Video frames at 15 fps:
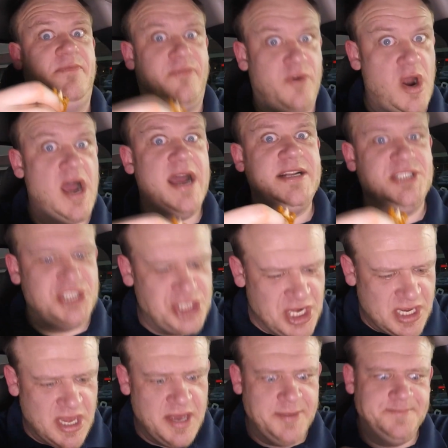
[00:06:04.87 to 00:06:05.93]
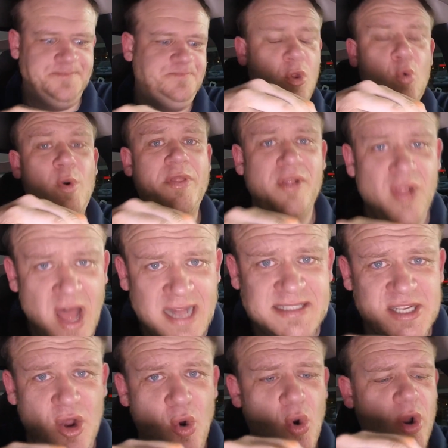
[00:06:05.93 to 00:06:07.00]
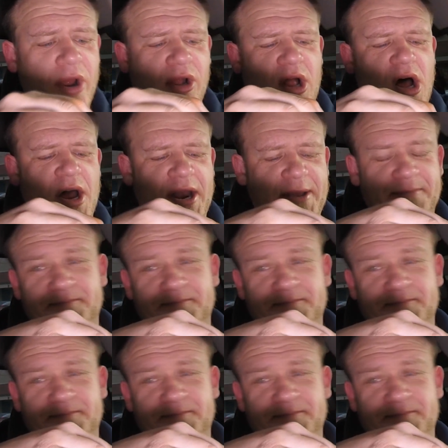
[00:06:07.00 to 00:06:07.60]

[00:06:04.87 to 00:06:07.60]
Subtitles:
fried chicken with lots of oil on it,